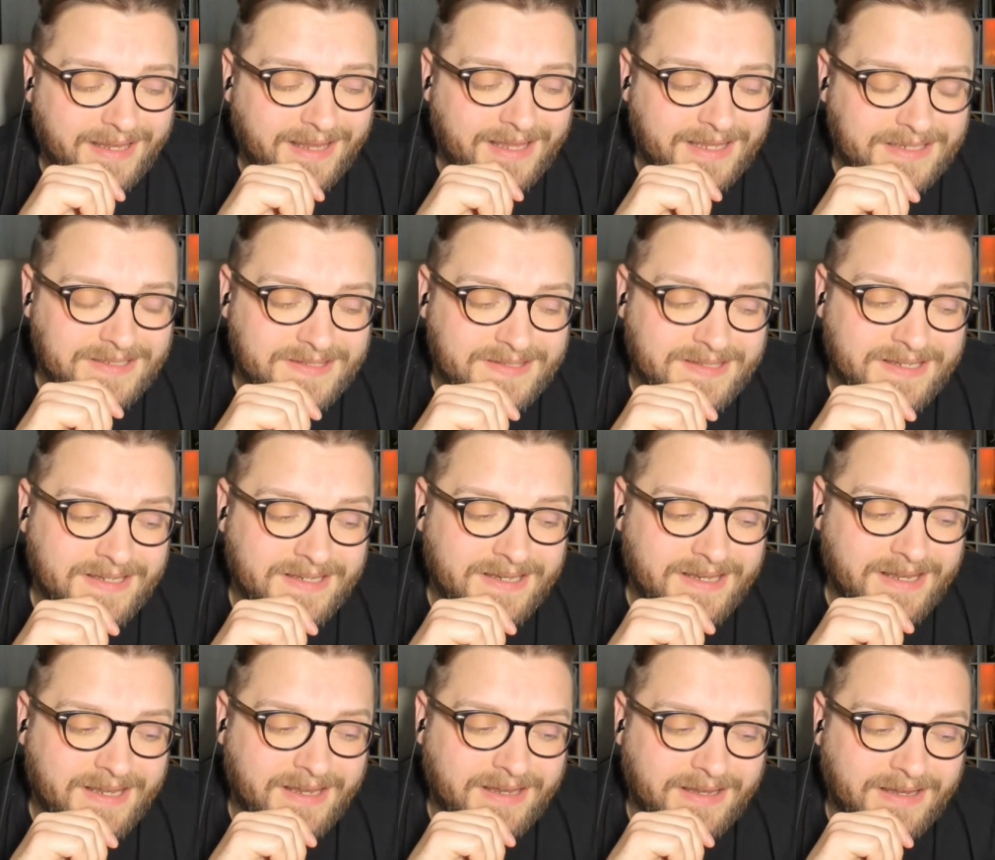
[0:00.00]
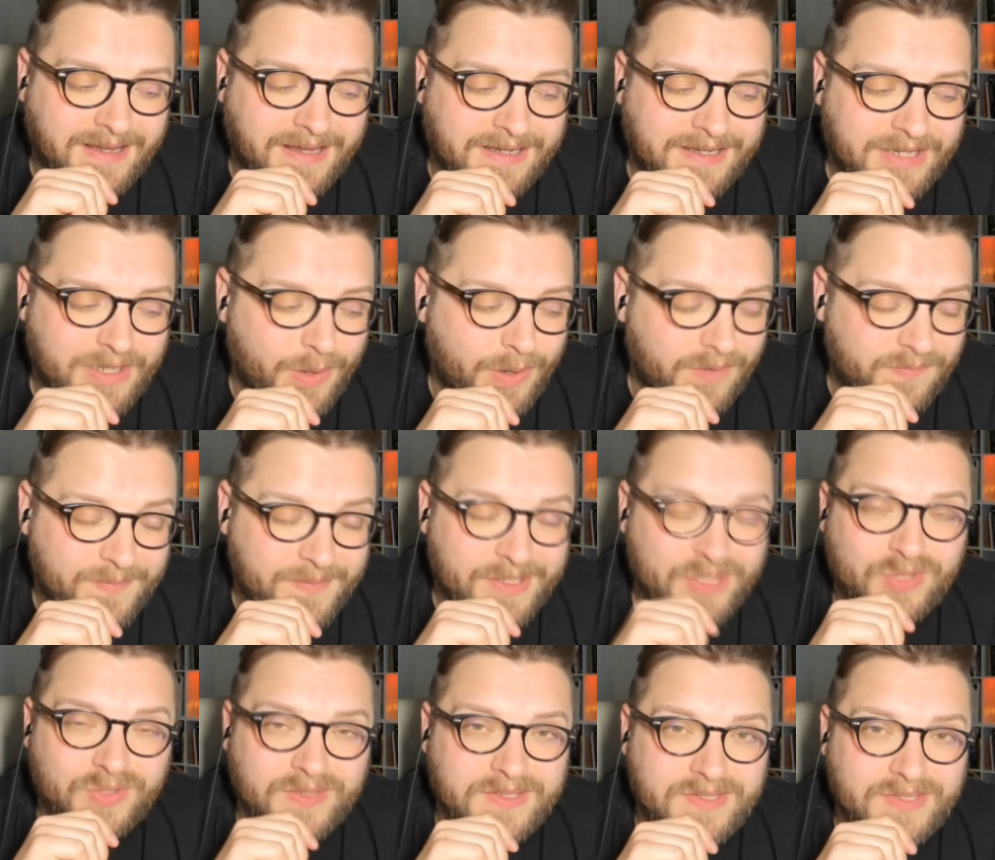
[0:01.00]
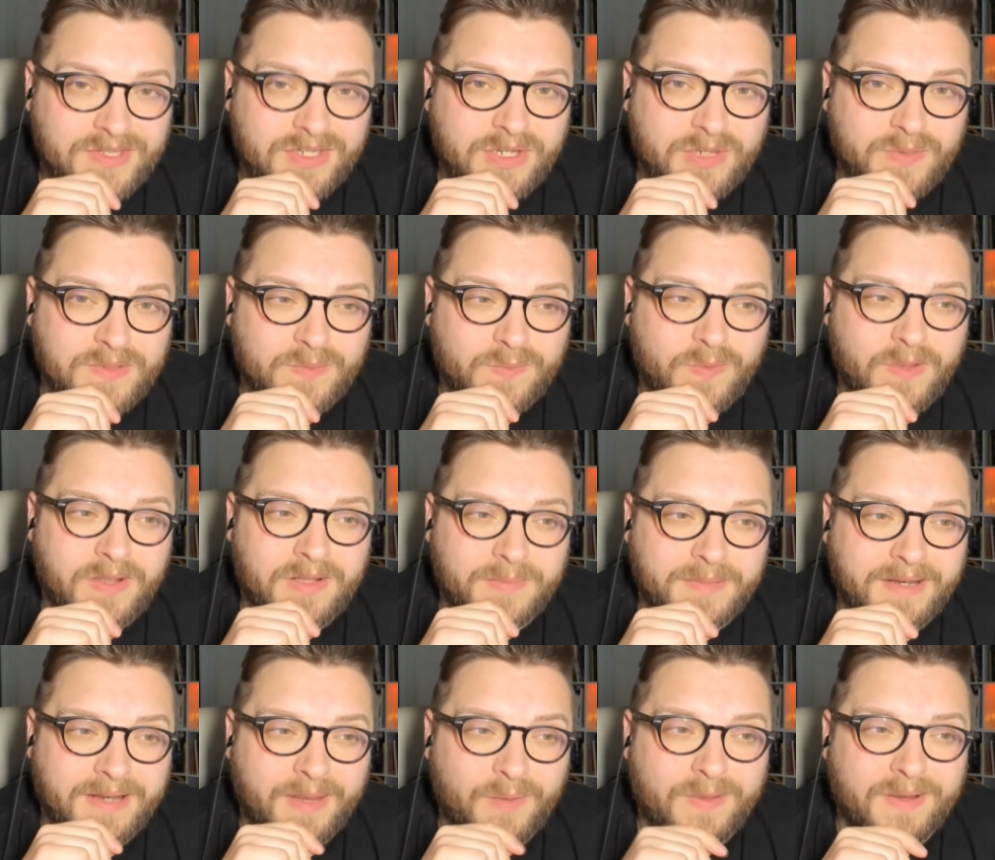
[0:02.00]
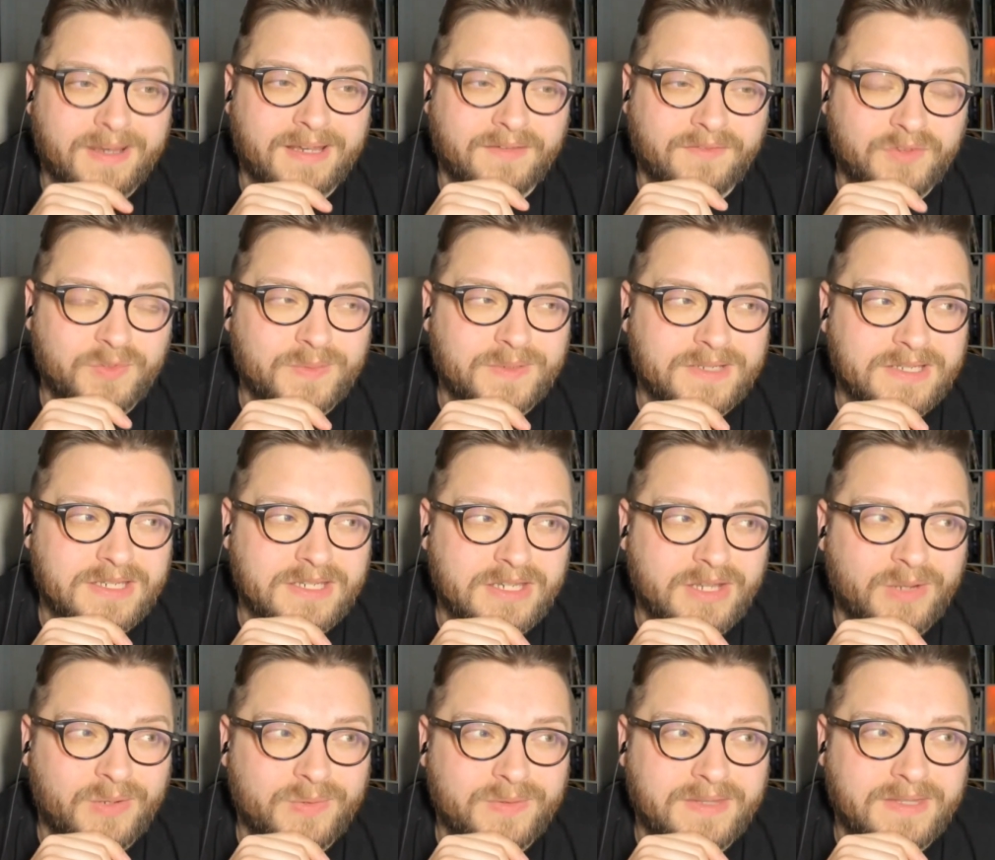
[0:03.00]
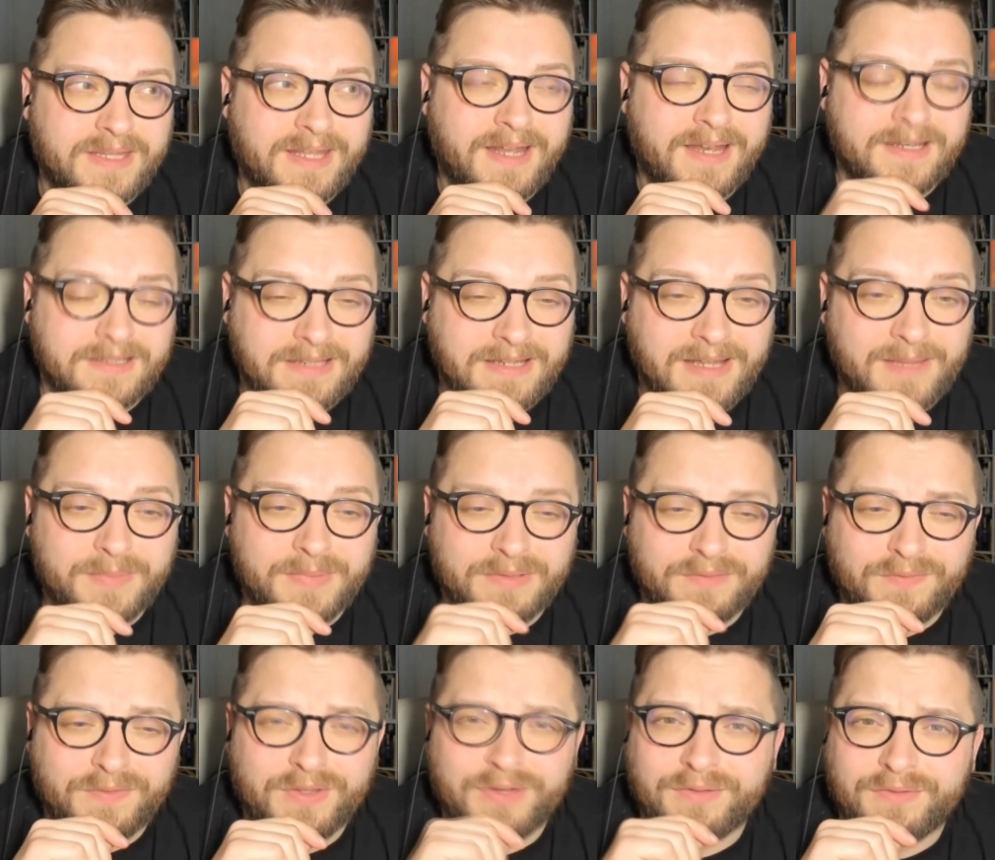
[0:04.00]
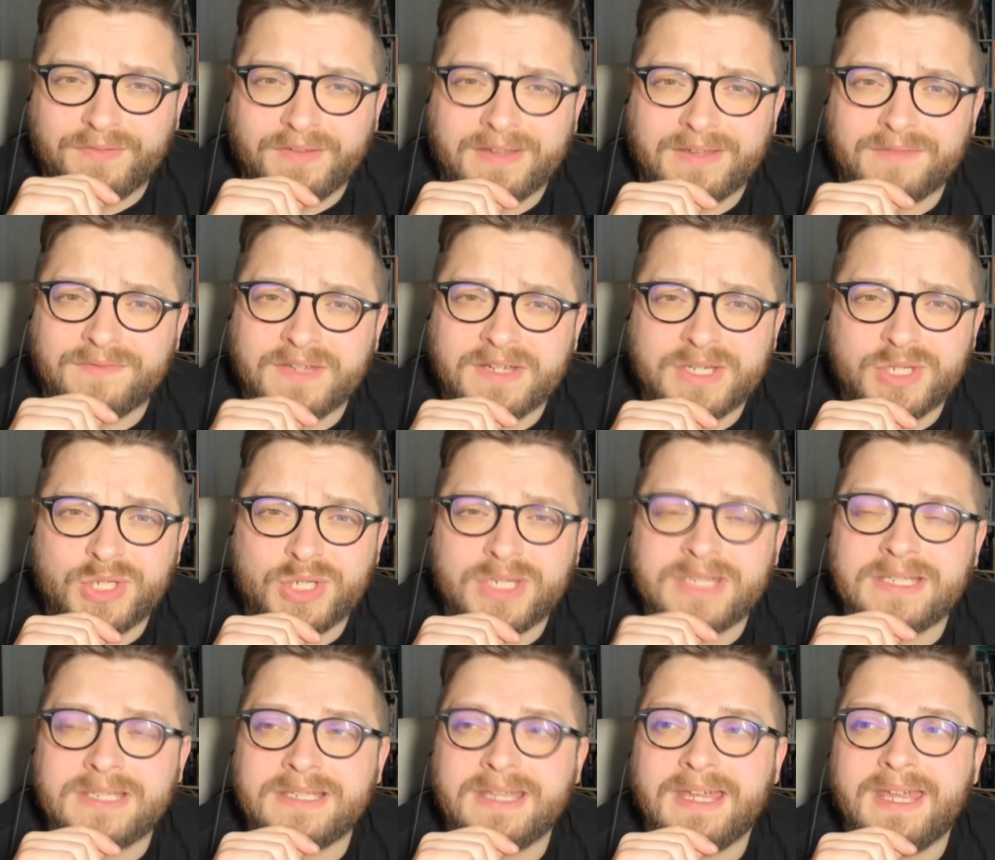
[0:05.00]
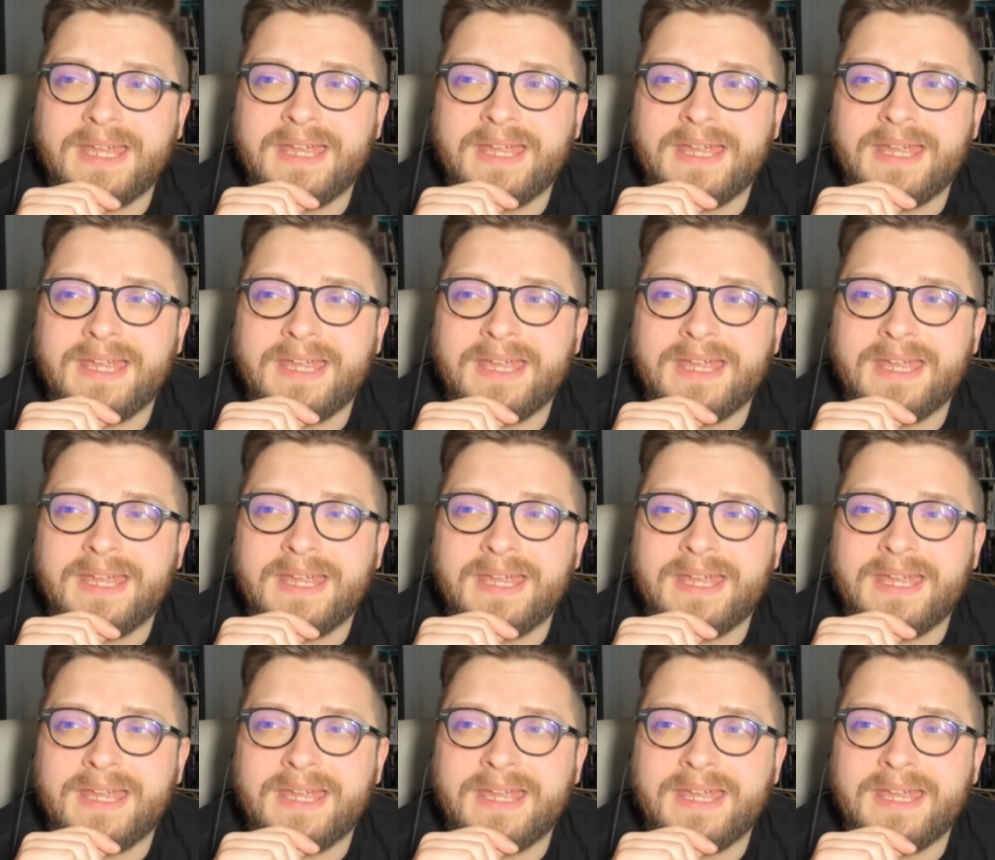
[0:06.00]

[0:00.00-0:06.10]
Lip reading: And Cyndi, I know I've mentioned this to you as well, but I want everyone to know that had it not been for your fan fiction